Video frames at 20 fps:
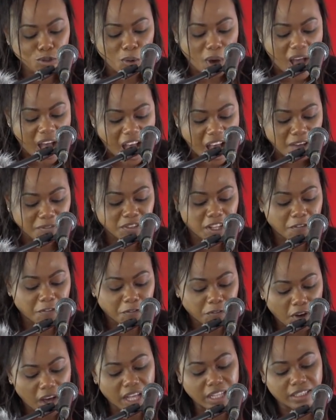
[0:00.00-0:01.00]
to have the
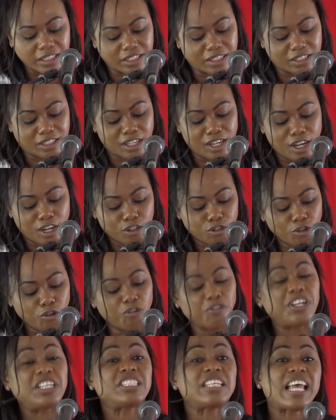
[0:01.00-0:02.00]
funds to
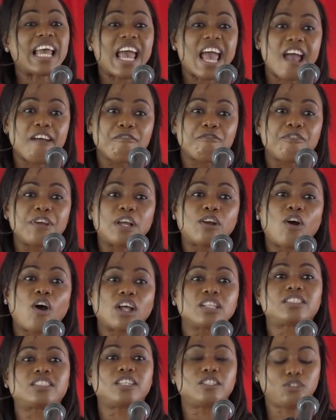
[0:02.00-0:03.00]
reach every
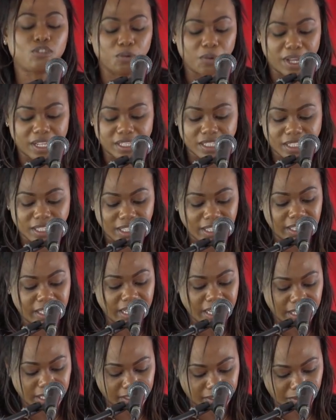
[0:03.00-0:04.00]
constituent in
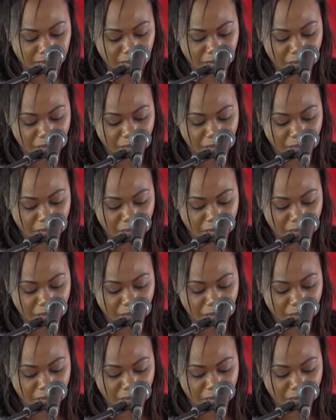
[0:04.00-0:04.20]
need.